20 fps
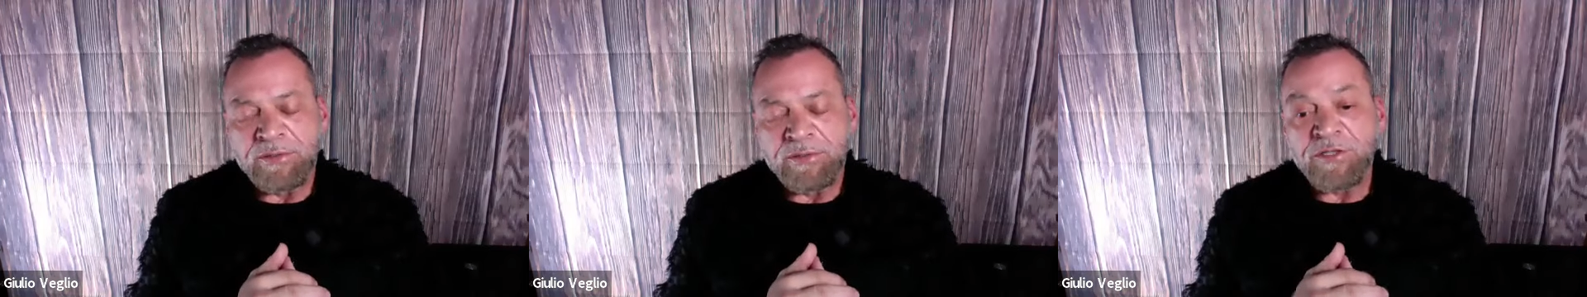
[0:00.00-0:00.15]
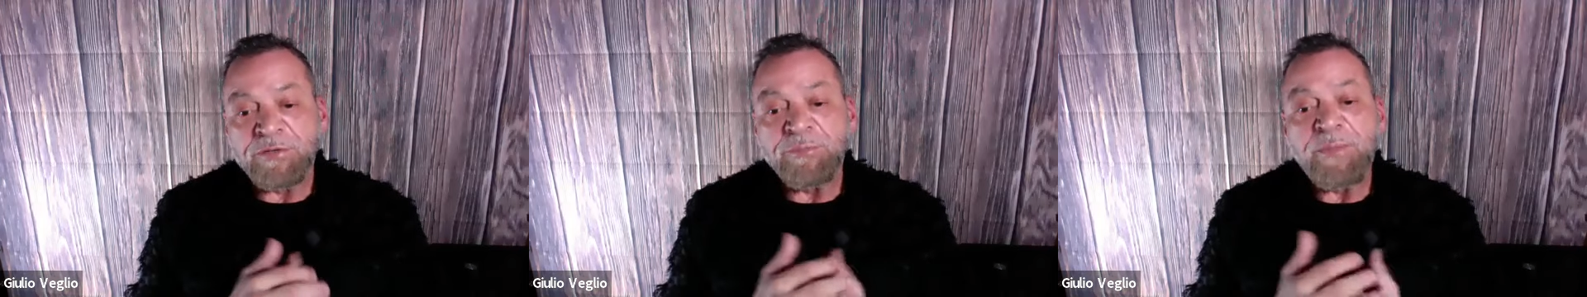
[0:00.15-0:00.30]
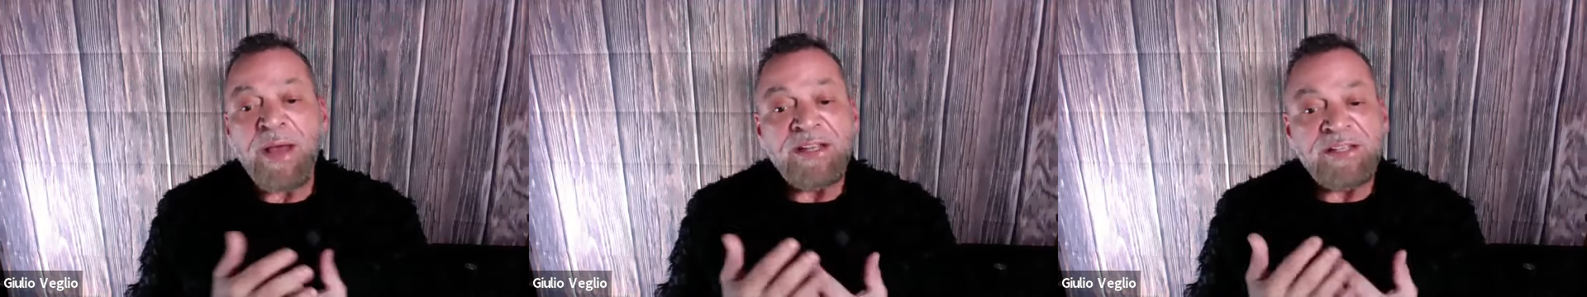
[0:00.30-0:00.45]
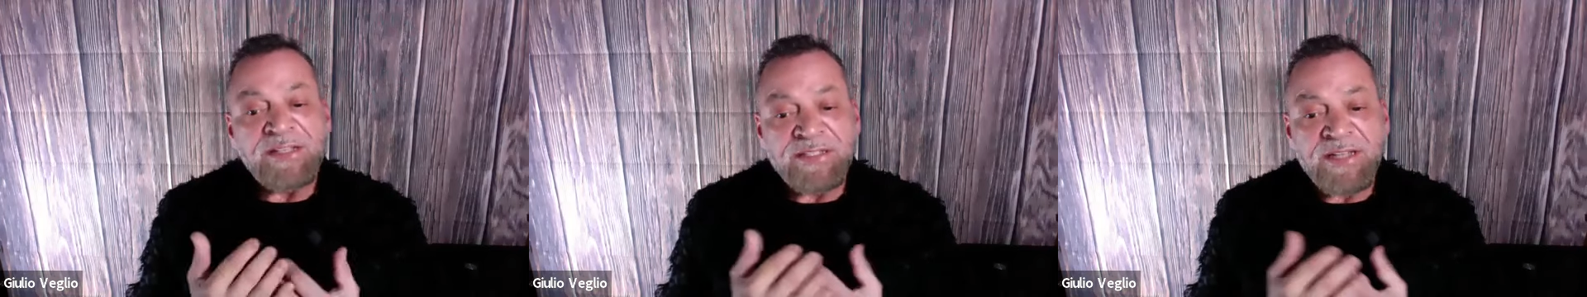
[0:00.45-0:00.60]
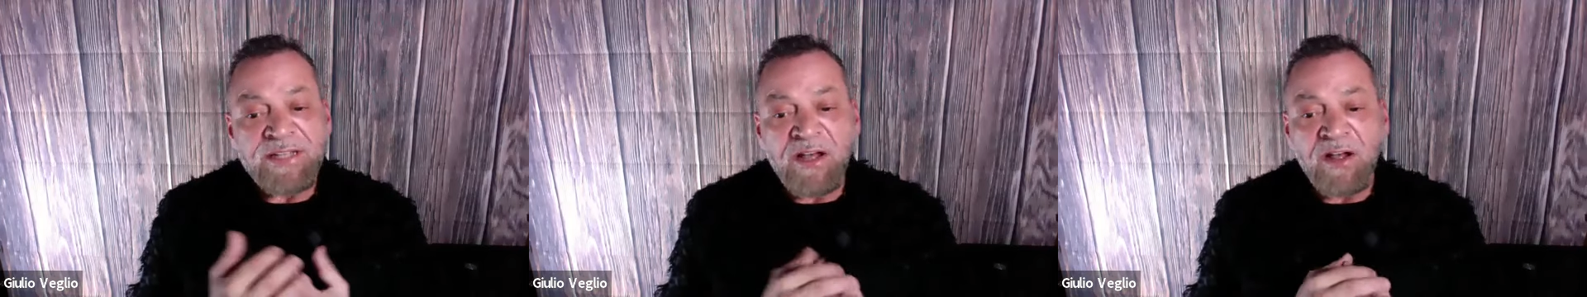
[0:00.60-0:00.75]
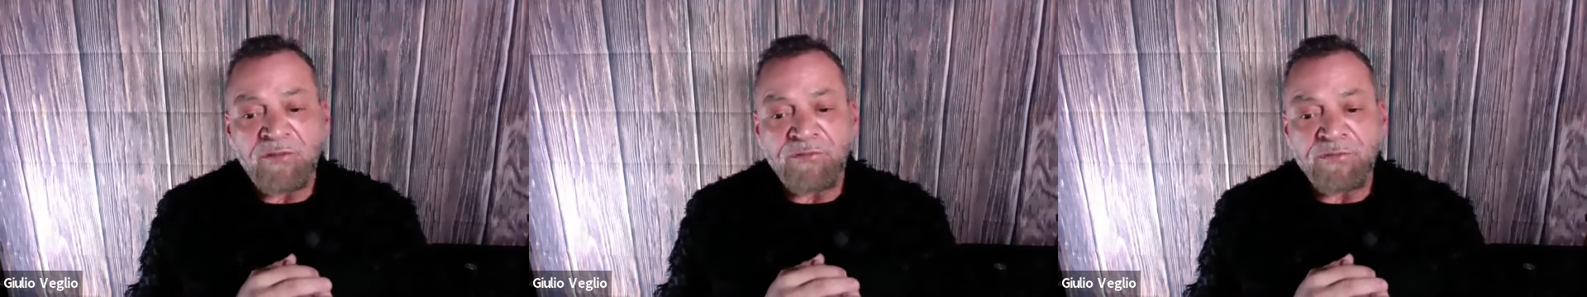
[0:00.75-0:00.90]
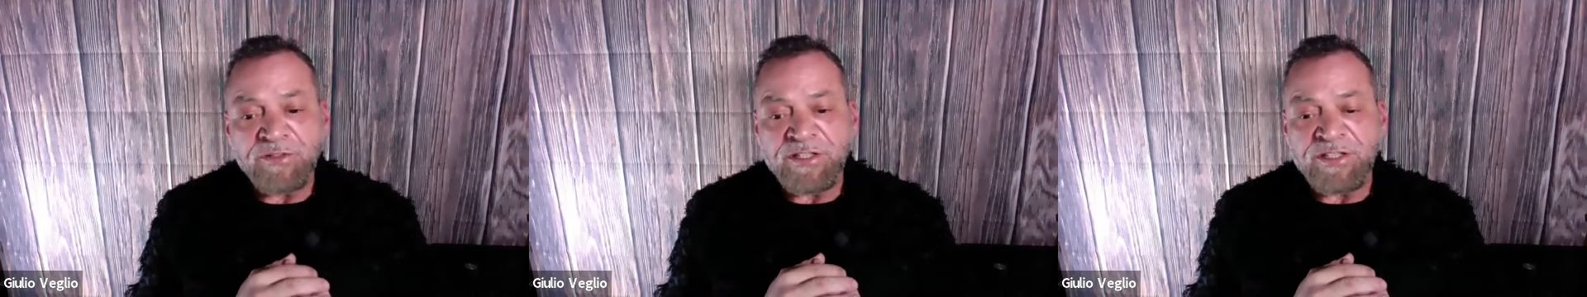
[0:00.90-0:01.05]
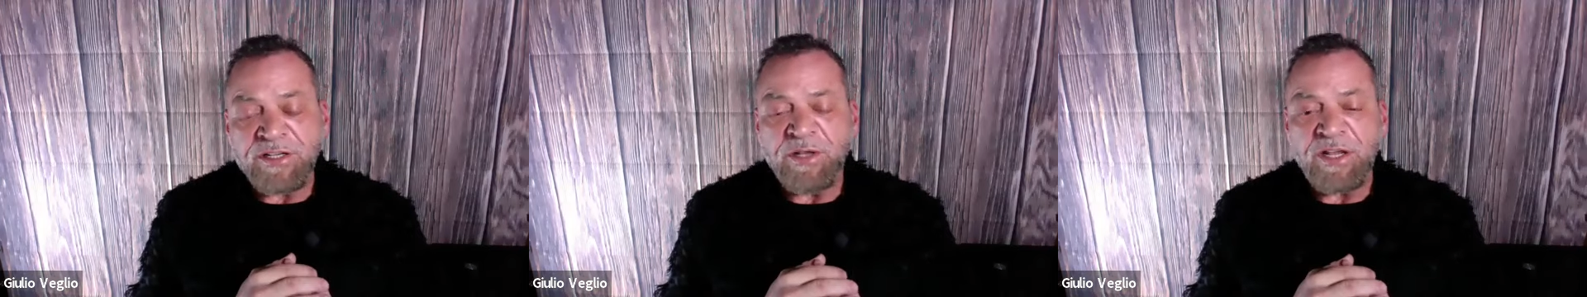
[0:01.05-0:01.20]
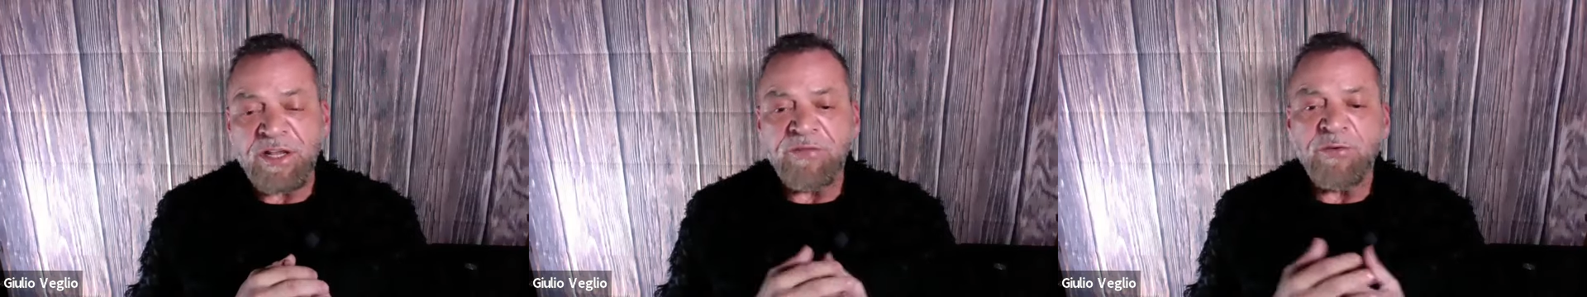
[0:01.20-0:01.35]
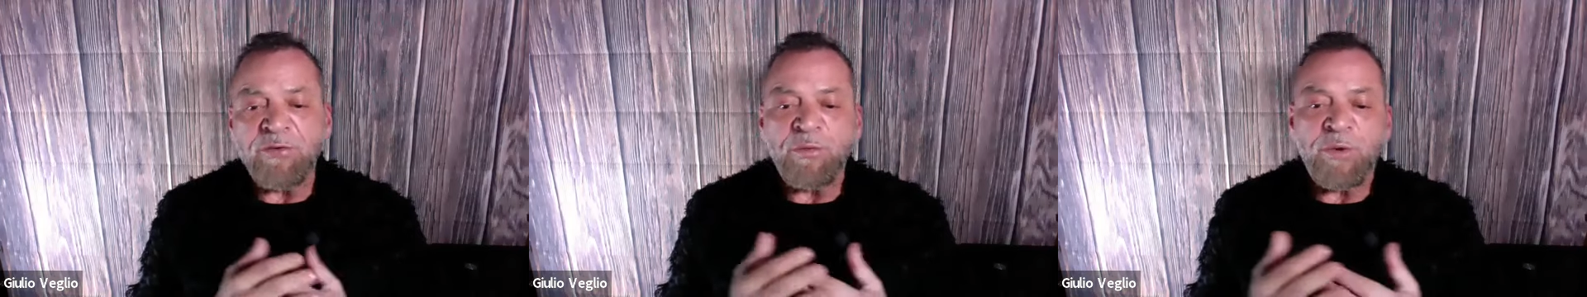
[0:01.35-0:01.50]
to myself. See,
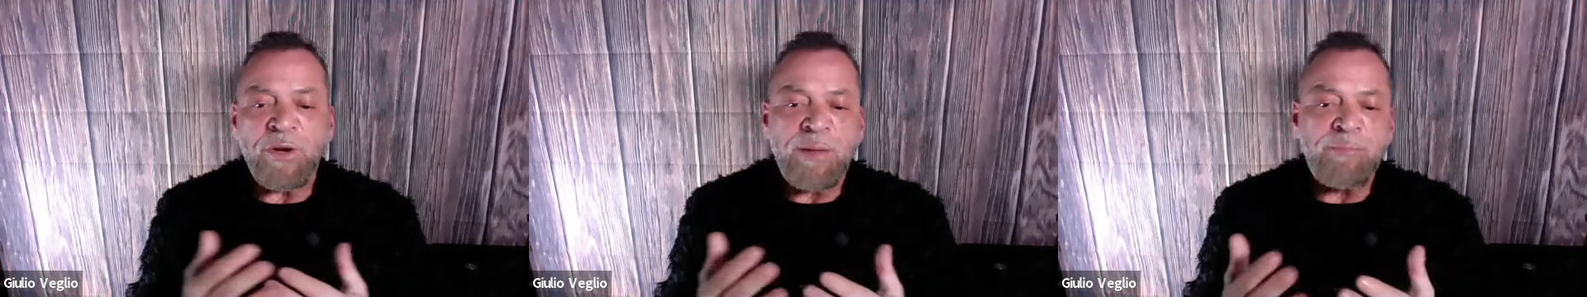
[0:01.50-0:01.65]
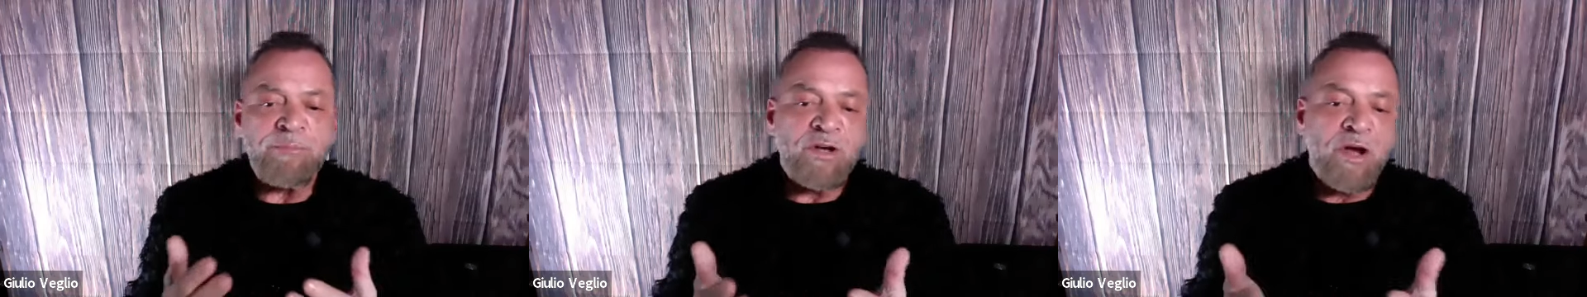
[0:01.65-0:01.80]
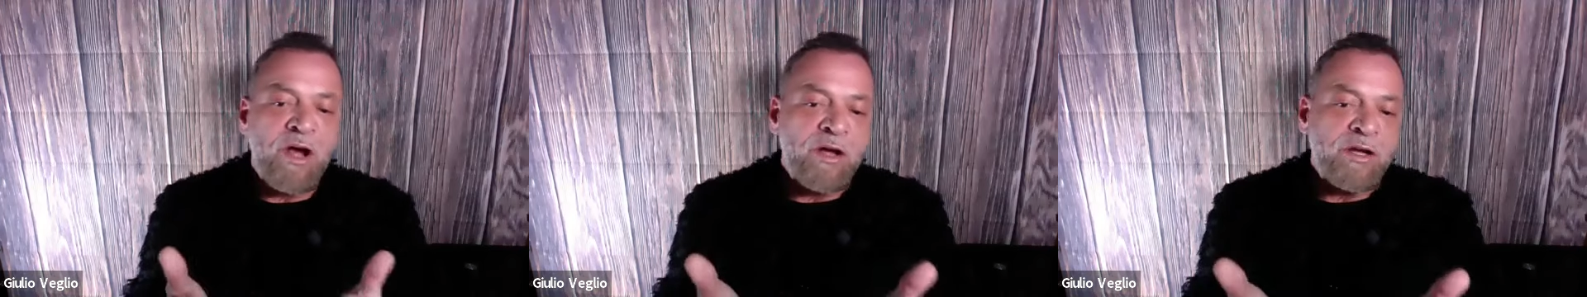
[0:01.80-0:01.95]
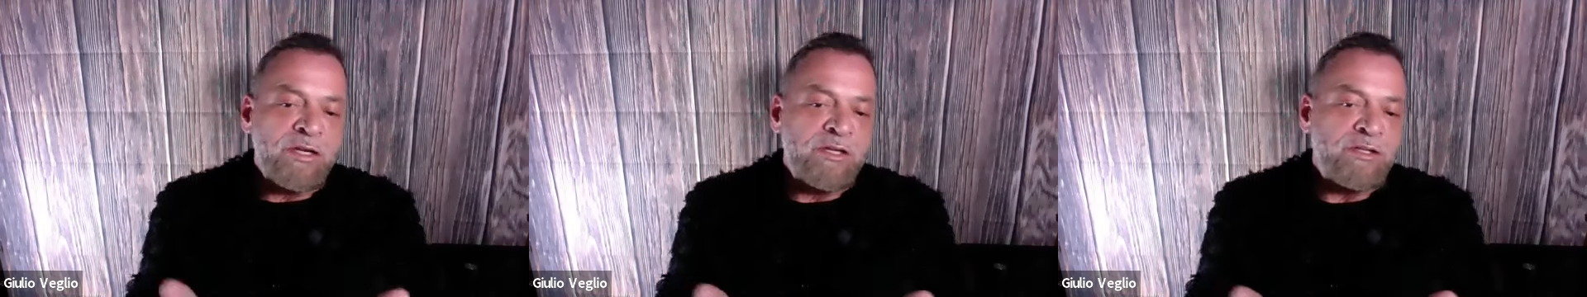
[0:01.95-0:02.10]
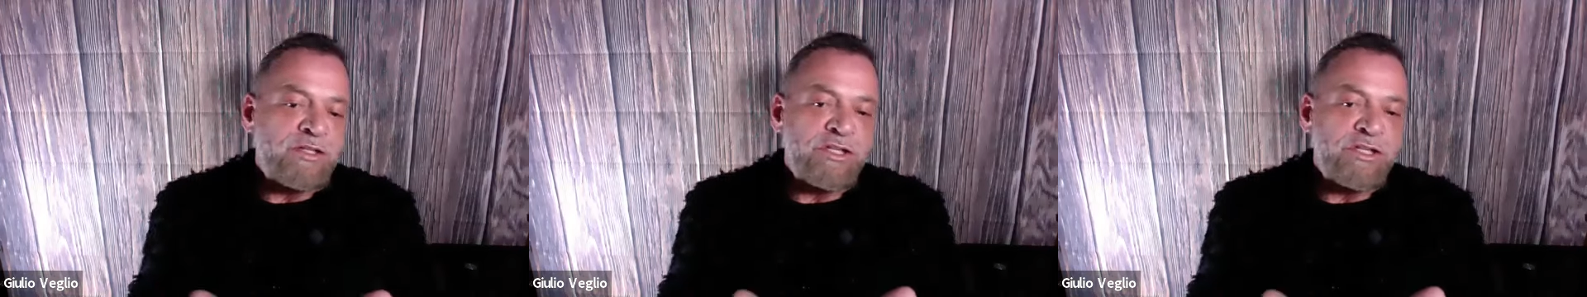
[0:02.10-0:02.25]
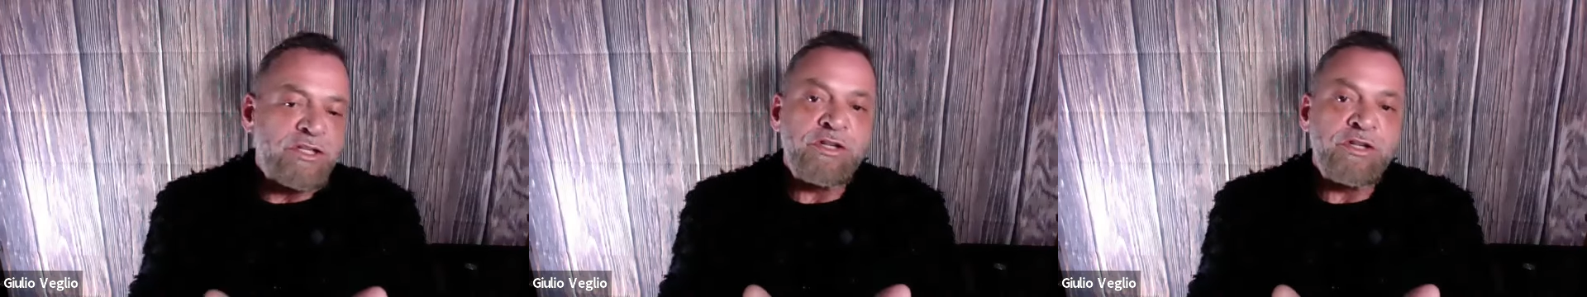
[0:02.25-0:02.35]
even when I'm talking to